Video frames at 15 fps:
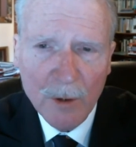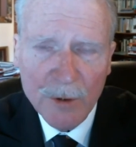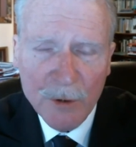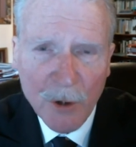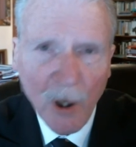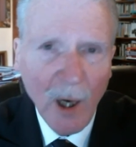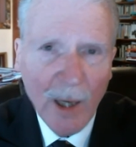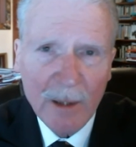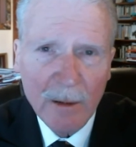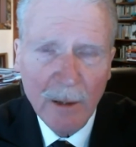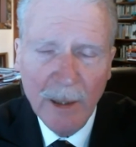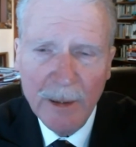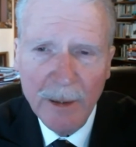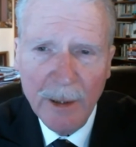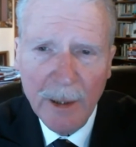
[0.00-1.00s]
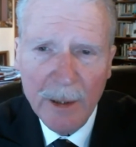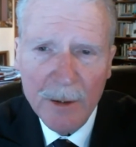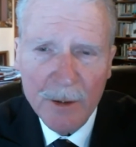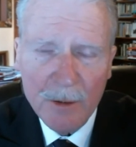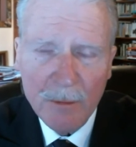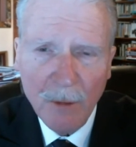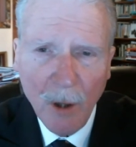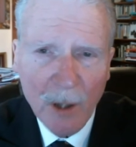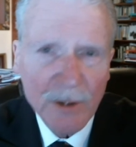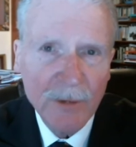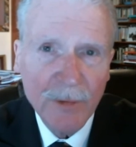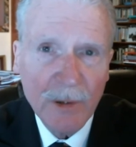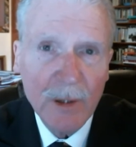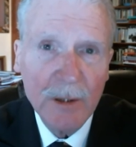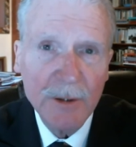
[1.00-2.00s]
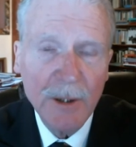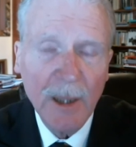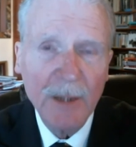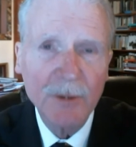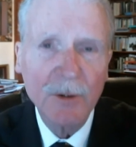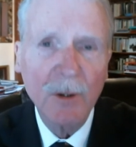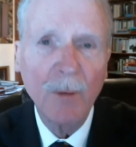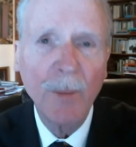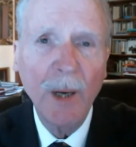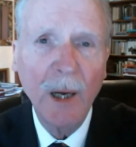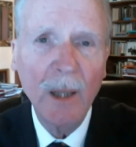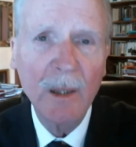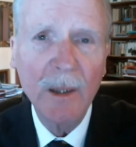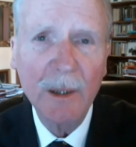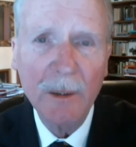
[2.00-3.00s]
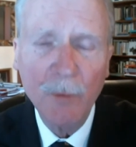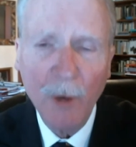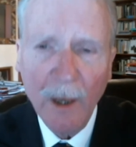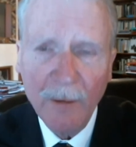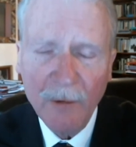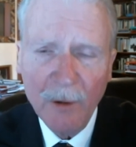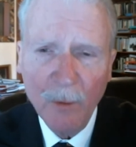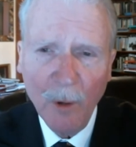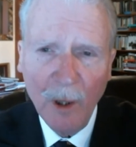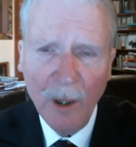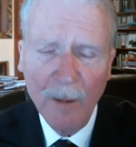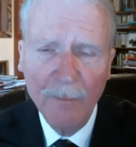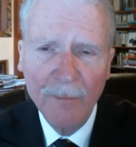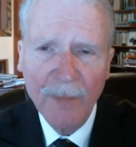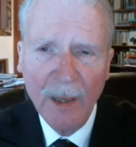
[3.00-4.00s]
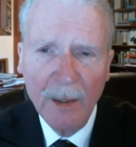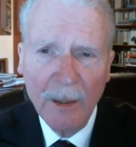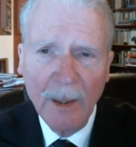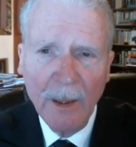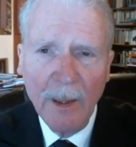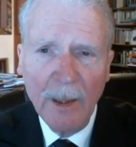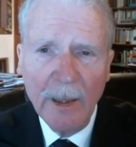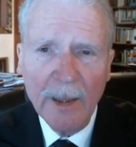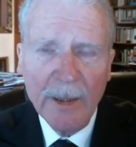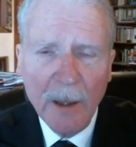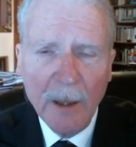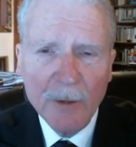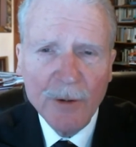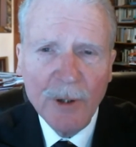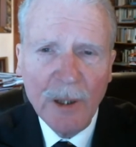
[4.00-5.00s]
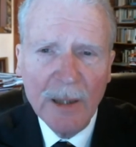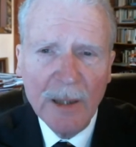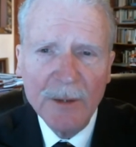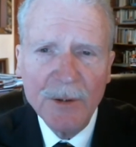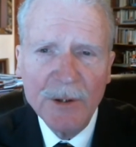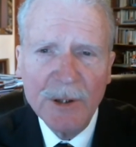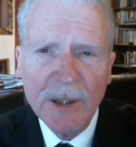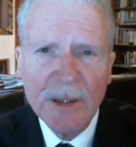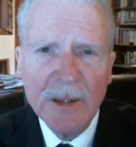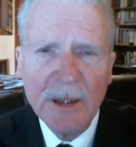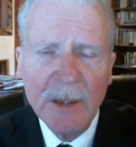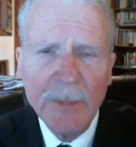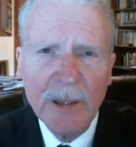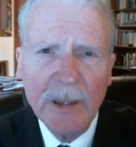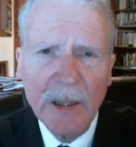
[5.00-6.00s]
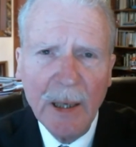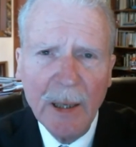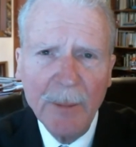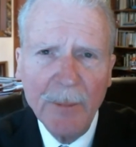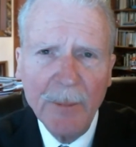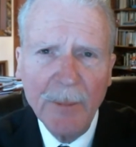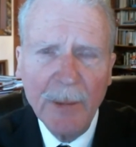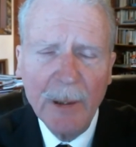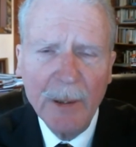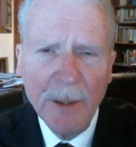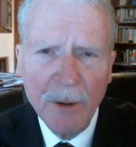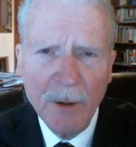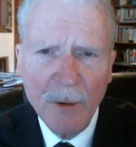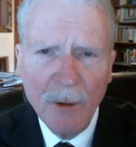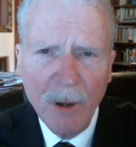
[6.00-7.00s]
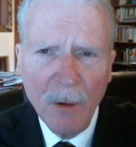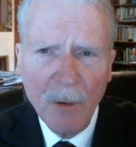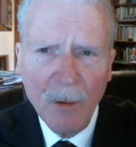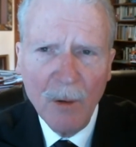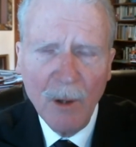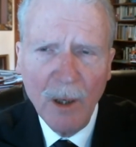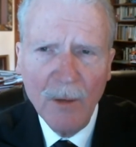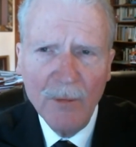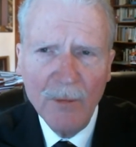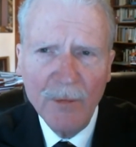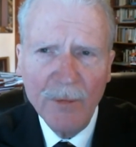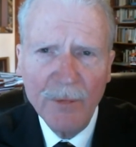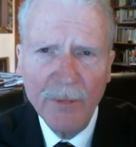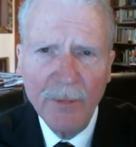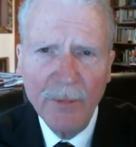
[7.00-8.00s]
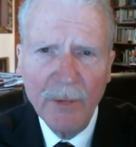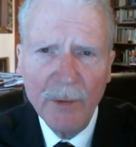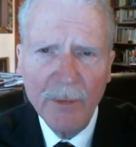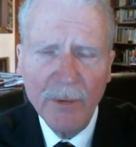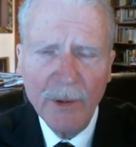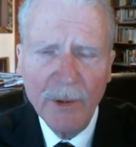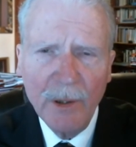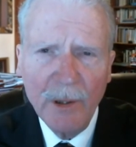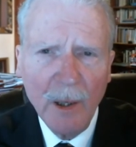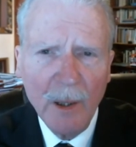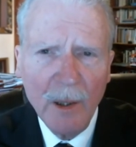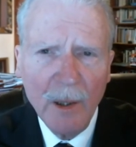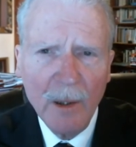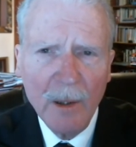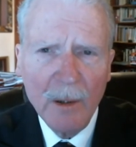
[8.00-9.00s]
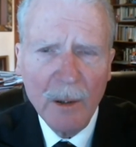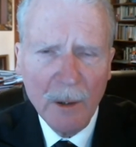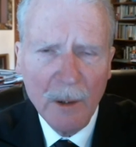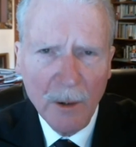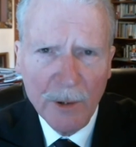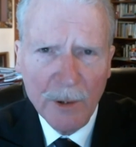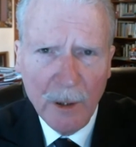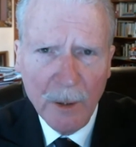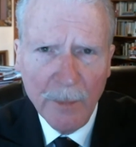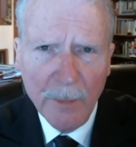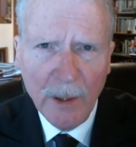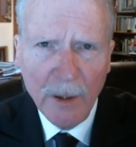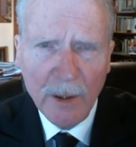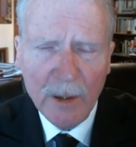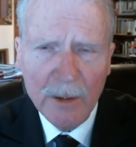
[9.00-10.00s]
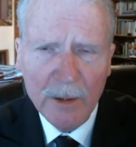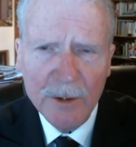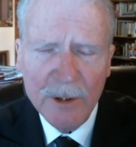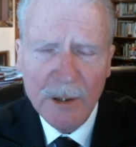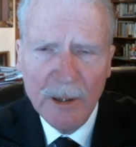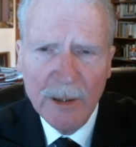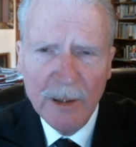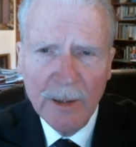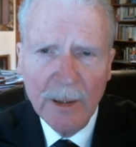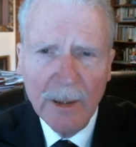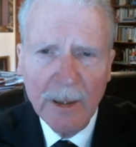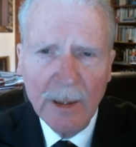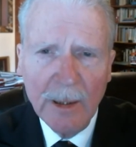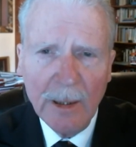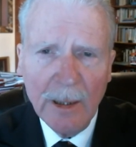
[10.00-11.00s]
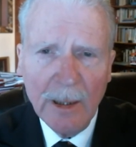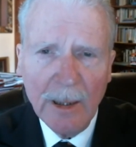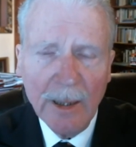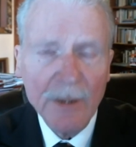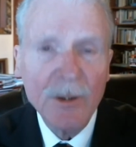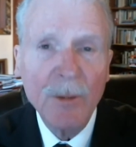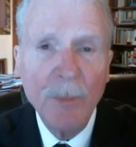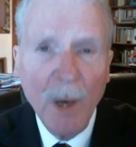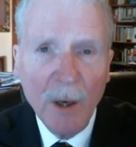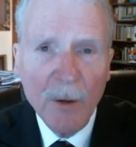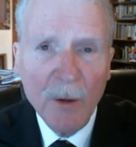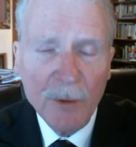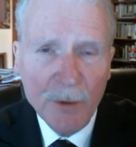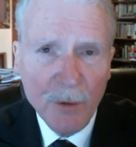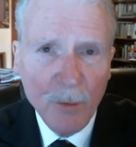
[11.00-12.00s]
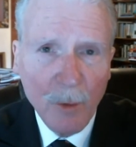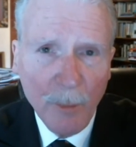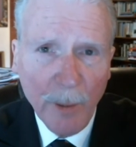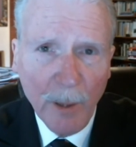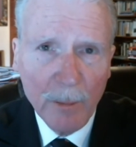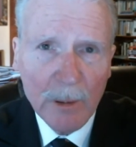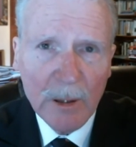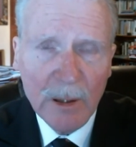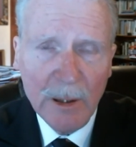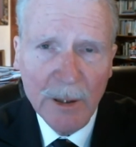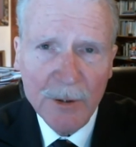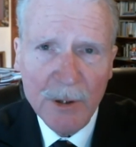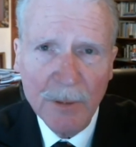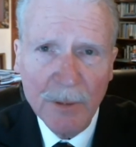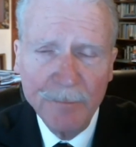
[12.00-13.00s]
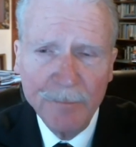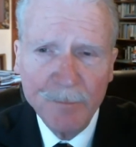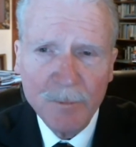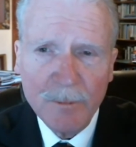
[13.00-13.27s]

taught, and his Laws of Ecclesiastical Polity were everywhere. And Algernon Sidney became a hero of the colonial Americans as a martyr to republicanism,